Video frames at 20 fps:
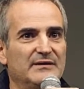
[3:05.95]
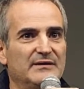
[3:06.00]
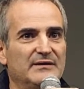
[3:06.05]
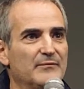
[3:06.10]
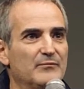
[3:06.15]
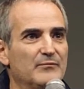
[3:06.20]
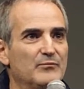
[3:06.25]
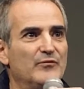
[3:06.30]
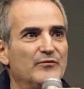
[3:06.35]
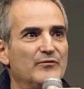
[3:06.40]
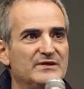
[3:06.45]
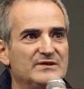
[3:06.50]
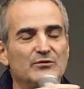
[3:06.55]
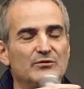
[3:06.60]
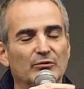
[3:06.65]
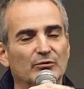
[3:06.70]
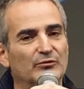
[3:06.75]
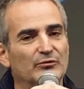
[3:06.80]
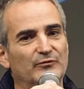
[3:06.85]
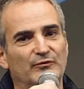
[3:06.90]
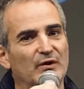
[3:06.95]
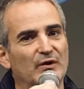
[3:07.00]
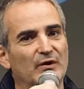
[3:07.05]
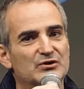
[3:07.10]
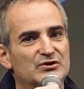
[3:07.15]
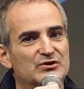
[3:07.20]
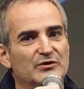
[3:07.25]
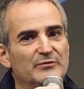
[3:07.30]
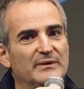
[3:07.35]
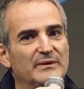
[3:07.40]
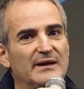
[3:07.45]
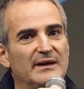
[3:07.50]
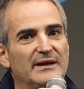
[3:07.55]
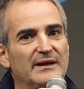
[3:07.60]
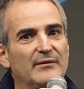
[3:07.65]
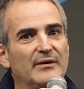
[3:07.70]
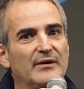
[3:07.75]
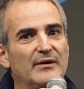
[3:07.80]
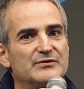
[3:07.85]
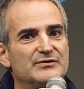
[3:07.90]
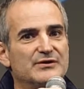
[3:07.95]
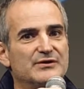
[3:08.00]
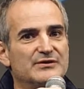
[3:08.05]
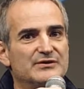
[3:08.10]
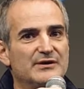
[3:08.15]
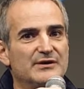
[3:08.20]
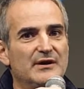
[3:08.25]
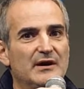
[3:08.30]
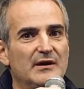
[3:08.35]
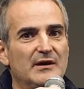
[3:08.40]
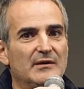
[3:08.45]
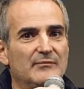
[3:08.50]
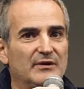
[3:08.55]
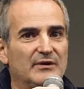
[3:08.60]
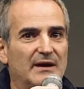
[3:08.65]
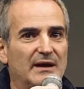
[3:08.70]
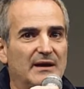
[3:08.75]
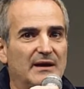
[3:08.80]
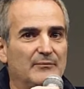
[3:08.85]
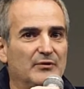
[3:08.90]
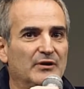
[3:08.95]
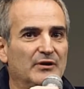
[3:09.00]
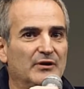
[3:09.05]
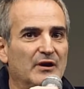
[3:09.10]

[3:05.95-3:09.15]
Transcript: Movies don't function with clear answers. But